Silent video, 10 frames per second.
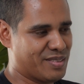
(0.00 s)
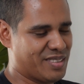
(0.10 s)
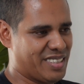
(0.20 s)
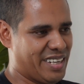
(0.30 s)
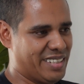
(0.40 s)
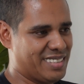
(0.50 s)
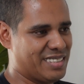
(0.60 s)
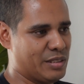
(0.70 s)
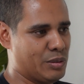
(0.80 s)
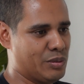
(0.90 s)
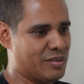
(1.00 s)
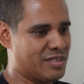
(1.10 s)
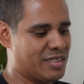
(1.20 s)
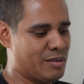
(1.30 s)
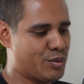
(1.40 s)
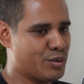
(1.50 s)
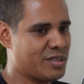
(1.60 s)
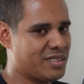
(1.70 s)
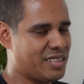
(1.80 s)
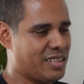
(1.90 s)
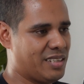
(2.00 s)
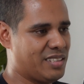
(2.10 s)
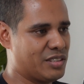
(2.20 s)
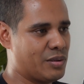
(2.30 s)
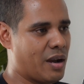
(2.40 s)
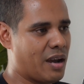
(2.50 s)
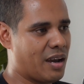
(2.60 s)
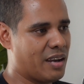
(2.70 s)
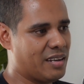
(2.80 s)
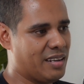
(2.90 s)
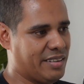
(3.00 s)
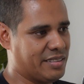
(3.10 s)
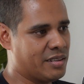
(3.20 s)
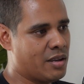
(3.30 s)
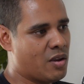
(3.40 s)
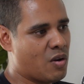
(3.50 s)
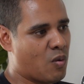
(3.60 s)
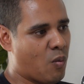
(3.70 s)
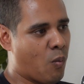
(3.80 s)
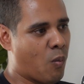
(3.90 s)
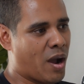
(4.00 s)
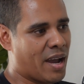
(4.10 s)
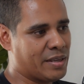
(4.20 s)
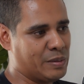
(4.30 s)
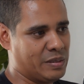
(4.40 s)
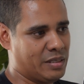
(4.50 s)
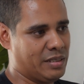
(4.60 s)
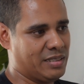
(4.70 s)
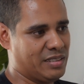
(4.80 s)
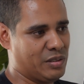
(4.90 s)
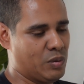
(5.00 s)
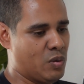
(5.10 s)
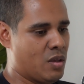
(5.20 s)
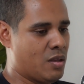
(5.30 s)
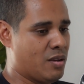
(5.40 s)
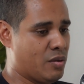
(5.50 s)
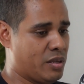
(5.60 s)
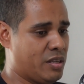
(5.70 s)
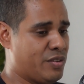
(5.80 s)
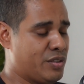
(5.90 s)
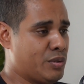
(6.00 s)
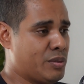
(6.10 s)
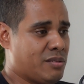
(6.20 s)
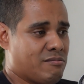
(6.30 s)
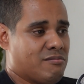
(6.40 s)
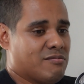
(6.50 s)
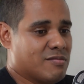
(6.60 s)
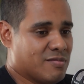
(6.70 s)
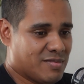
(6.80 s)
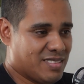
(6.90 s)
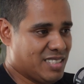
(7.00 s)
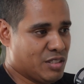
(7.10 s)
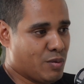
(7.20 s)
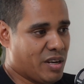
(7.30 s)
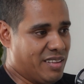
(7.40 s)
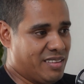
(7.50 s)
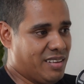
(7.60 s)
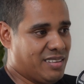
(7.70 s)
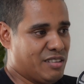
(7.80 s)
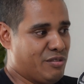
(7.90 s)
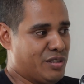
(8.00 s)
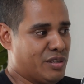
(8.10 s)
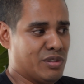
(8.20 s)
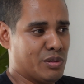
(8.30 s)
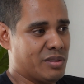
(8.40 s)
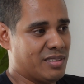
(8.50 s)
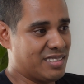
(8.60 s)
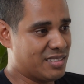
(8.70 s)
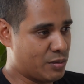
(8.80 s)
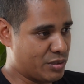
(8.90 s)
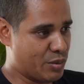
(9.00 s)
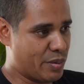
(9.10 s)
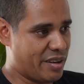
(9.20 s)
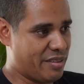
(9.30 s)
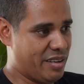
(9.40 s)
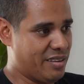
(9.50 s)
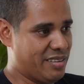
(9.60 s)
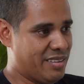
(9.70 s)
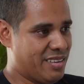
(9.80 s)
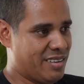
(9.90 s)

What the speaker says: Correct. So the important thing is to highlight why you're saying so. Okay, if you do it, this is what I think. If you don't do it, this is also what I think.